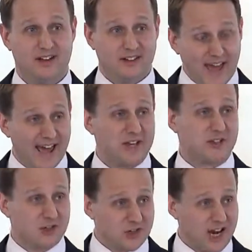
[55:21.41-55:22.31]
Now that
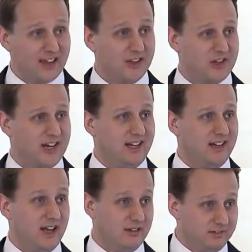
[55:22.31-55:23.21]
is a
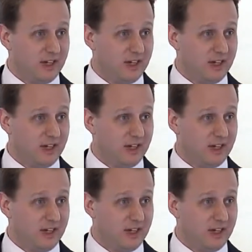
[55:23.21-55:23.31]
challenging and,